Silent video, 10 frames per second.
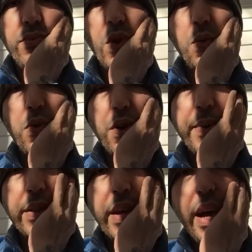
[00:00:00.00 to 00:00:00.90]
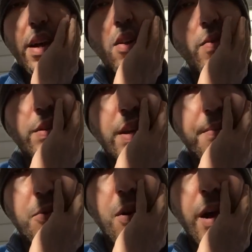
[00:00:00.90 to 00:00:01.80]
Don't worry about that. I'll always
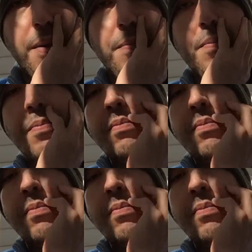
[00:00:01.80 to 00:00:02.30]
keep trying.